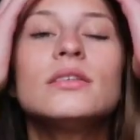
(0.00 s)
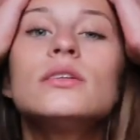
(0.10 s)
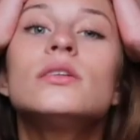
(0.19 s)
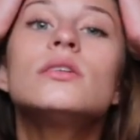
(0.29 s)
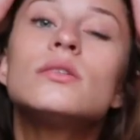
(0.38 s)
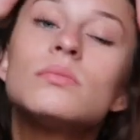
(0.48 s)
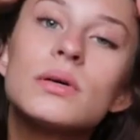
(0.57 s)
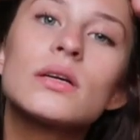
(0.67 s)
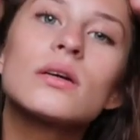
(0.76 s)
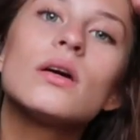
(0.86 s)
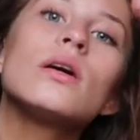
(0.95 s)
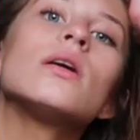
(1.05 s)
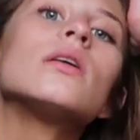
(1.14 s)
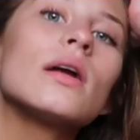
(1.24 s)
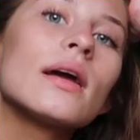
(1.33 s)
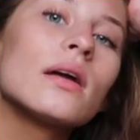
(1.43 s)
oh my
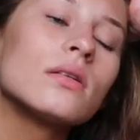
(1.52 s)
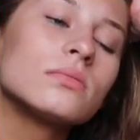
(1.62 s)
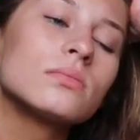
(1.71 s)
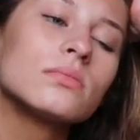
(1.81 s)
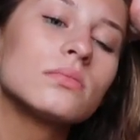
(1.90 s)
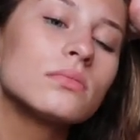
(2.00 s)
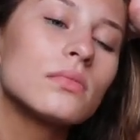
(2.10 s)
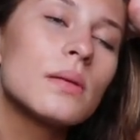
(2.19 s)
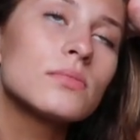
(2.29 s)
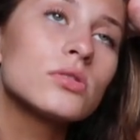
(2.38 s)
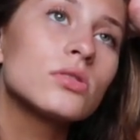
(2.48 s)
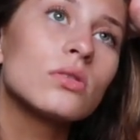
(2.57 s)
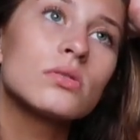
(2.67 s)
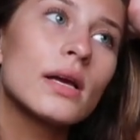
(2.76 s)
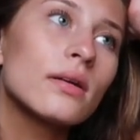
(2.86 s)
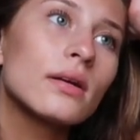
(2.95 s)
god. I, I'm so
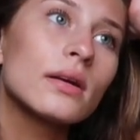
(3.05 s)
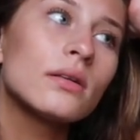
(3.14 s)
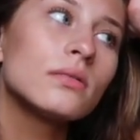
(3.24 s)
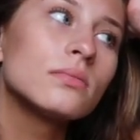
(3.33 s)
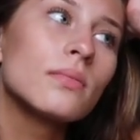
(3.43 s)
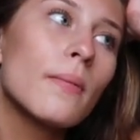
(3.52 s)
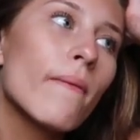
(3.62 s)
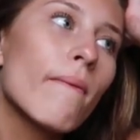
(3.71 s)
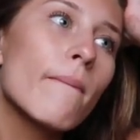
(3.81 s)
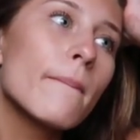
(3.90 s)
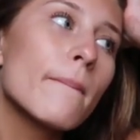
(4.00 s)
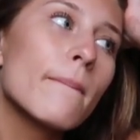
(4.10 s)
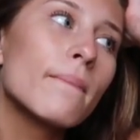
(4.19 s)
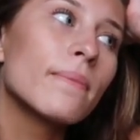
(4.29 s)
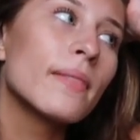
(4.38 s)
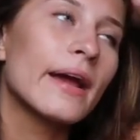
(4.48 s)
sad.
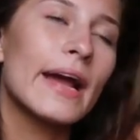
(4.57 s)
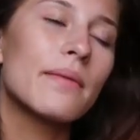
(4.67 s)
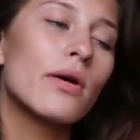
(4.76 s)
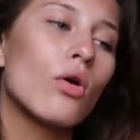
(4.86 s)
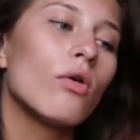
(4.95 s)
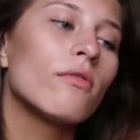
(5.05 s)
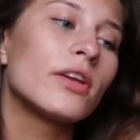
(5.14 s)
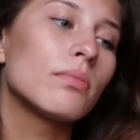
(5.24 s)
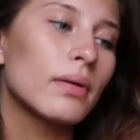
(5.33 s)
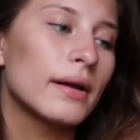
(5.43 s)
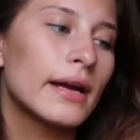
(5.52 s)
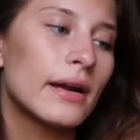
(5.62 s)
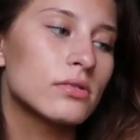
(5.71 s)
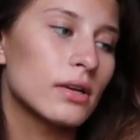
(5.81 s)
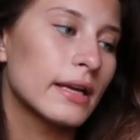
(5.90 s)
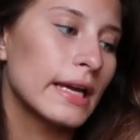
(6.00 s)
Like, I had my whole video planned out. I
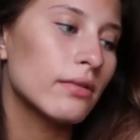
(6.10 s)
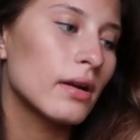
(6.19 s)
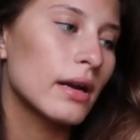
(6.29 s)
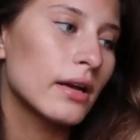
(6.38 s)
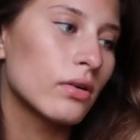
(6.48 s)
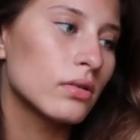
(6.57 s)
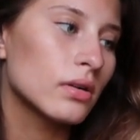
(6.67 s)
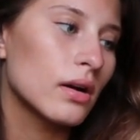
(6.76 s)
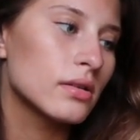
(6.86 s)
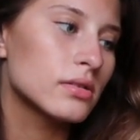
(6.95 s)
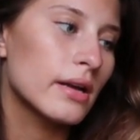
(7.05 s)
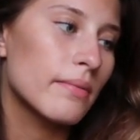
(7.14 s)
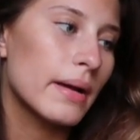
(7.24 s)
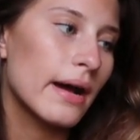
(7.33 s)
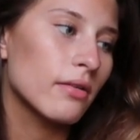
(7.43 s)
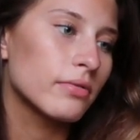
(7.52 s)
was going to get ready, go to the concert, have
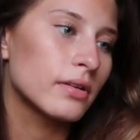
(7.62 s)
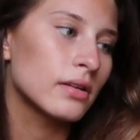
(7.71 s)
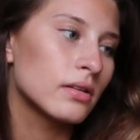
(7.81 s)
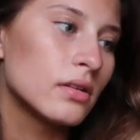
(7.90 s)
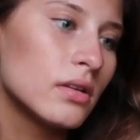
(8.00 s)
my outfit.